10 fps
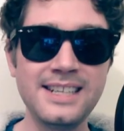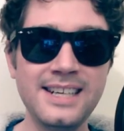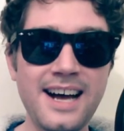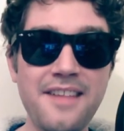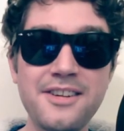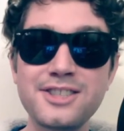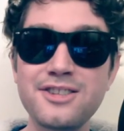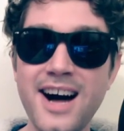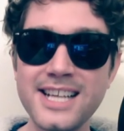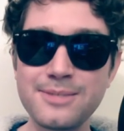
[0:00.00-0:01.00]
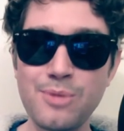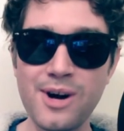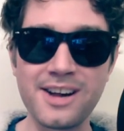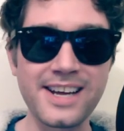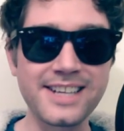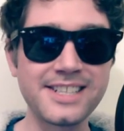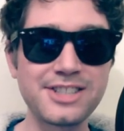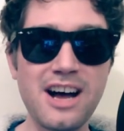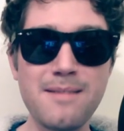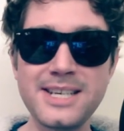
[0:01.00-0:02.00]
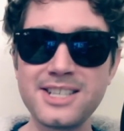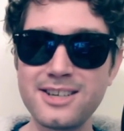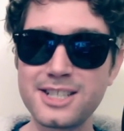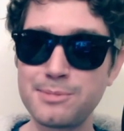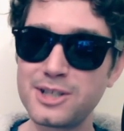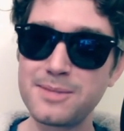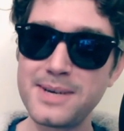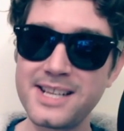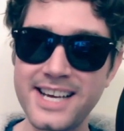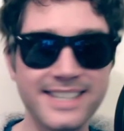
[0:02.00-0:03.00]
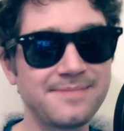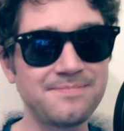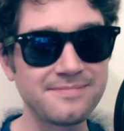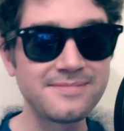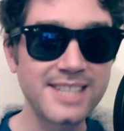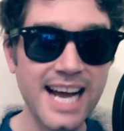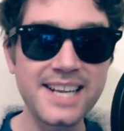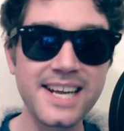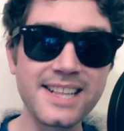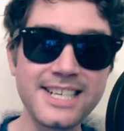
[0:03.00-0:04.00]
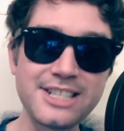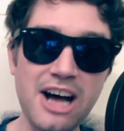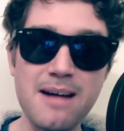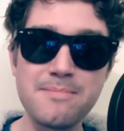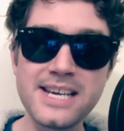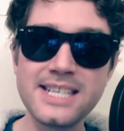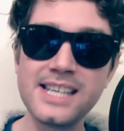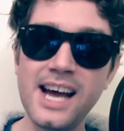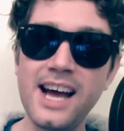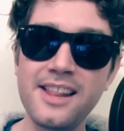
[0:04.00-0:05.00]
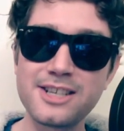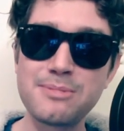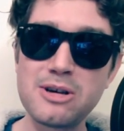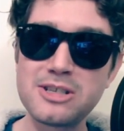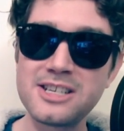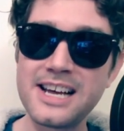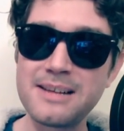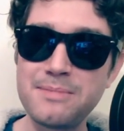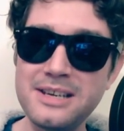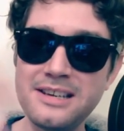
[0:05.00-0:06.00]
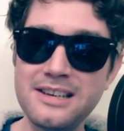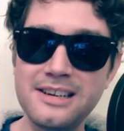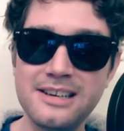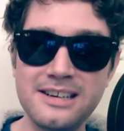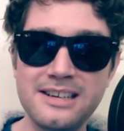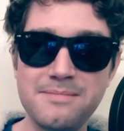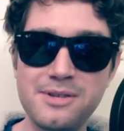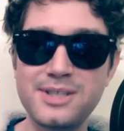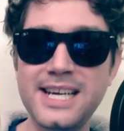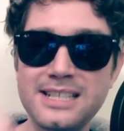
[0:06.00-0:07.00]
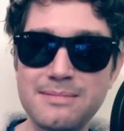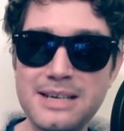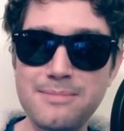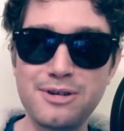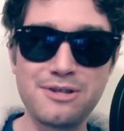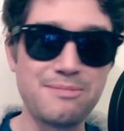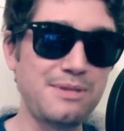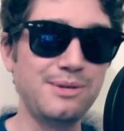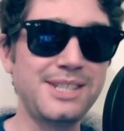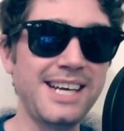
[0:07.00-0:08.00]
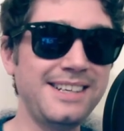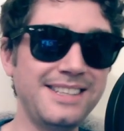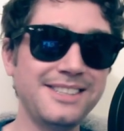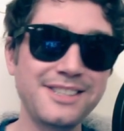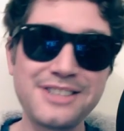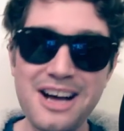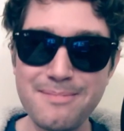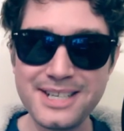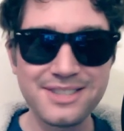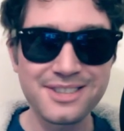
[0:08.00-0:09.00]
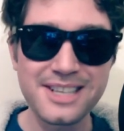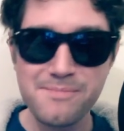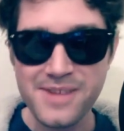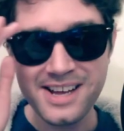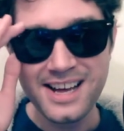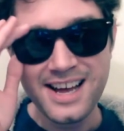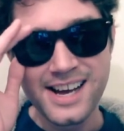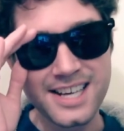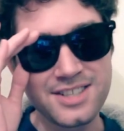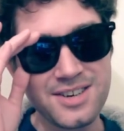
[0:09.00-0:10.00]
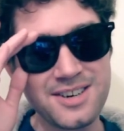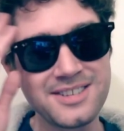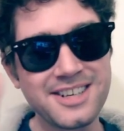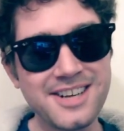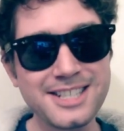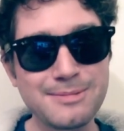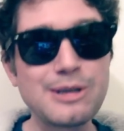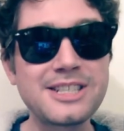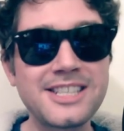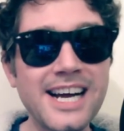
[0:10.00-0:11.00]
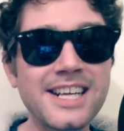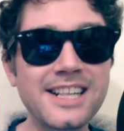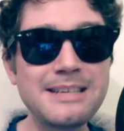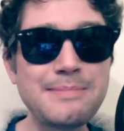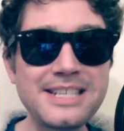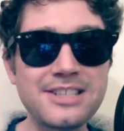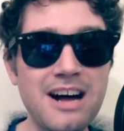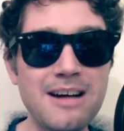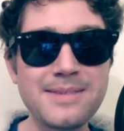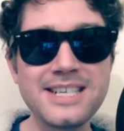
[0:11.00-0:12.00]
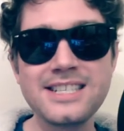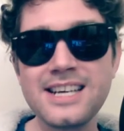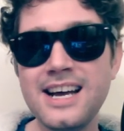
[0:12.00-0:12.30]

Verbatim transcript: And there's lots more, like the zombies aren't supposed to be like technically zombies. They're supposed to like be mutated people who mutate into zombies or something. And so they're not supposed to technically be zombies.